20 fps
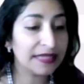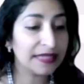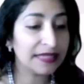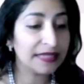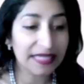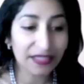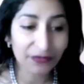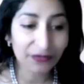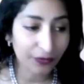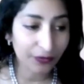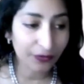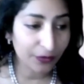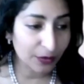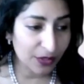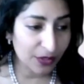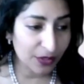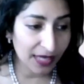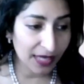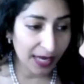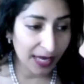leave
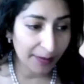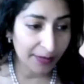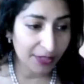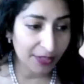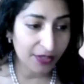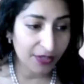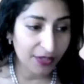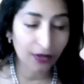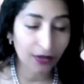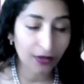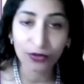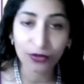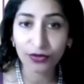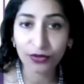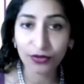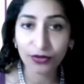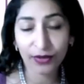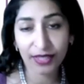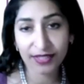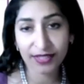reviews on Amazon,
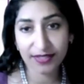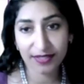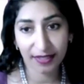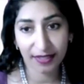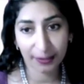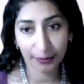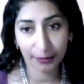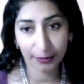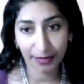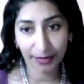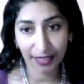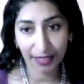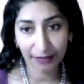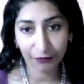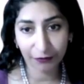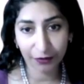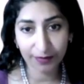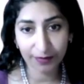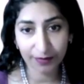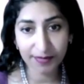Goodreads, and other
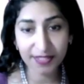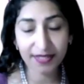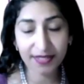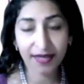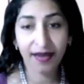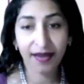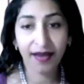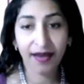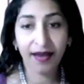platforms.